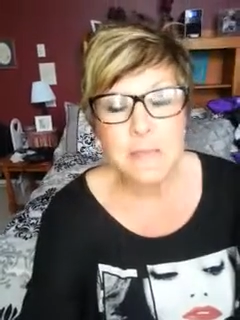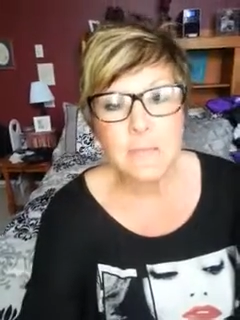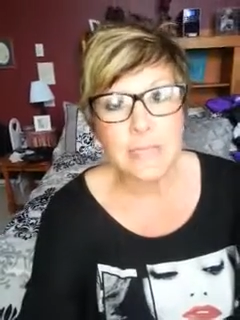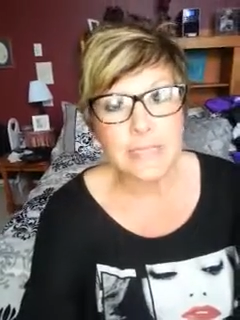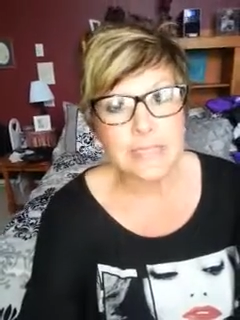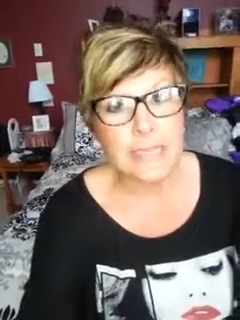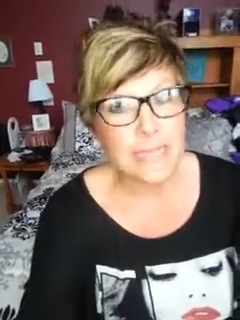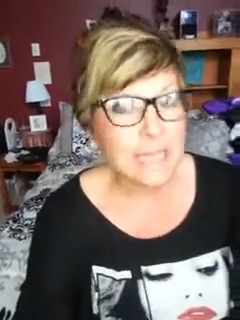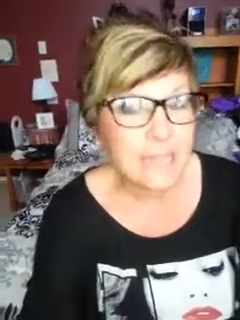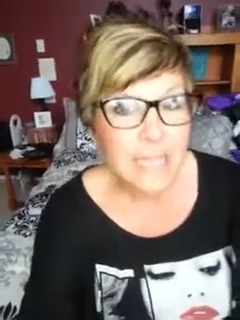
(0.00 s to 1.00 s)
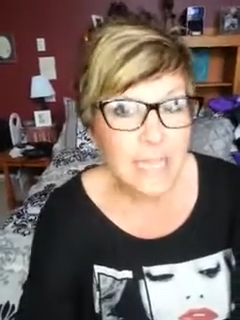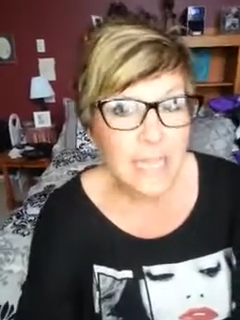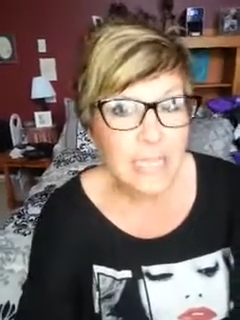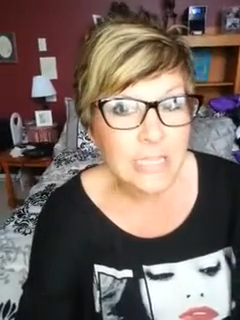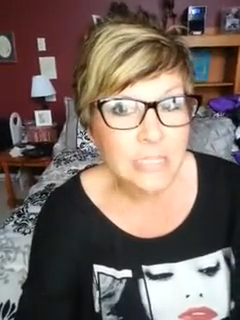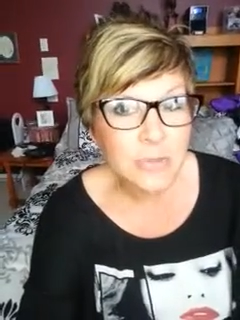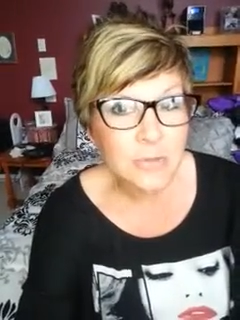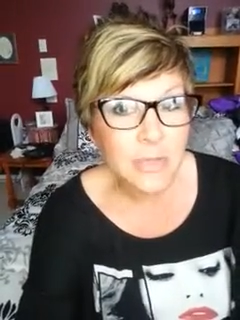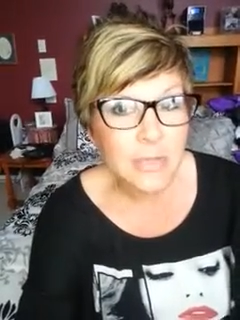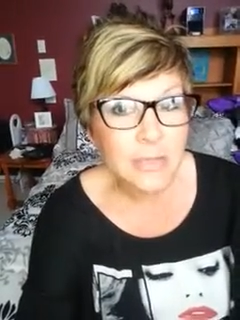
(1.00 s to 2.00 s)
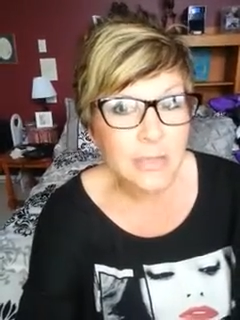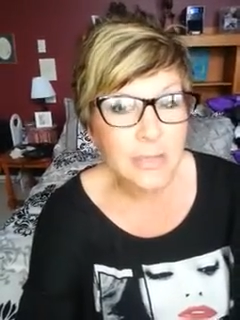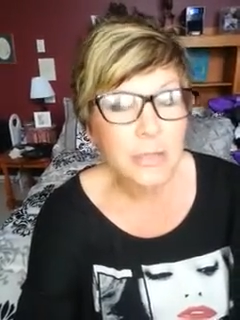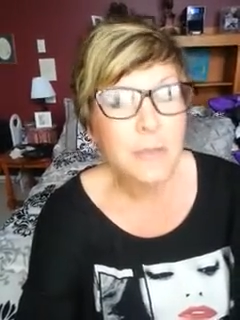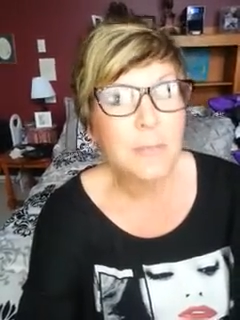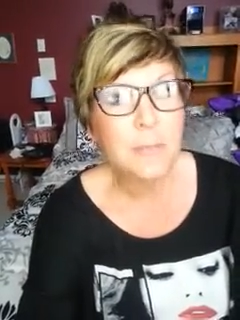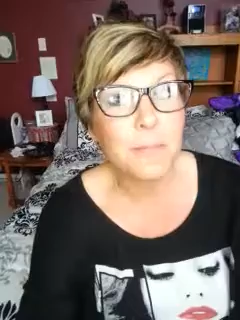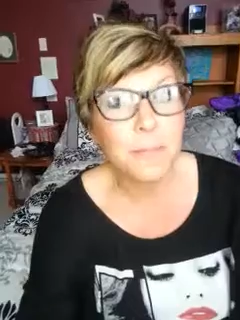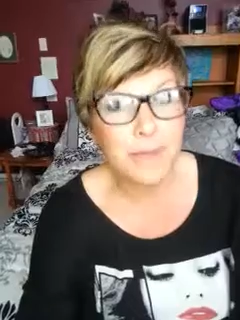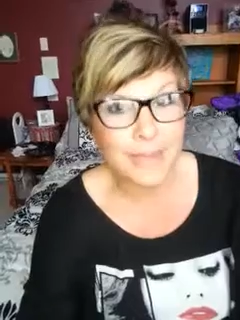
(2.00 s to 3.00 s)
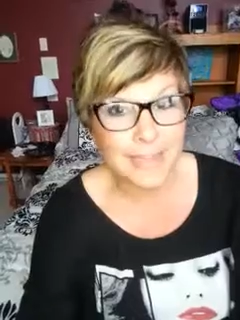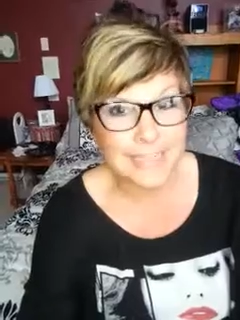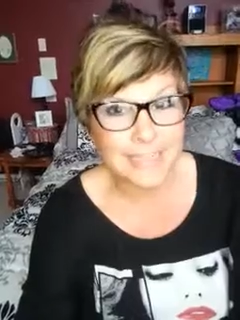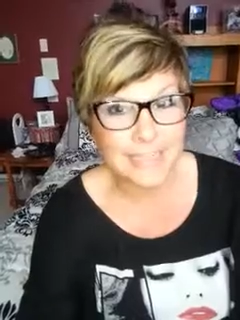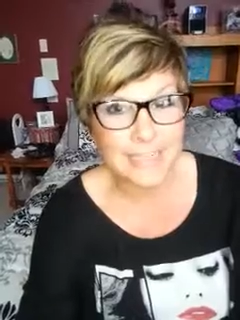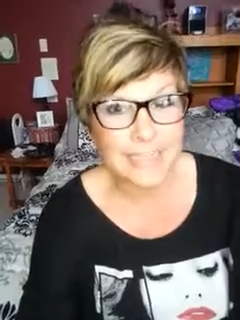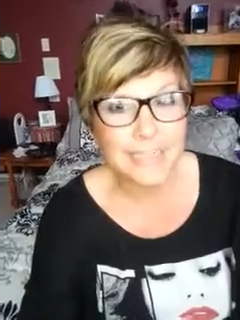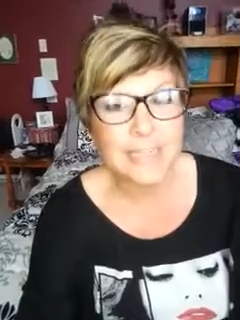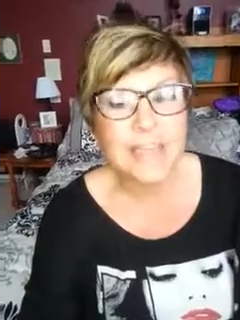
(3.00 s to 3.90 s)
because I didn't think I could do it, but I did it.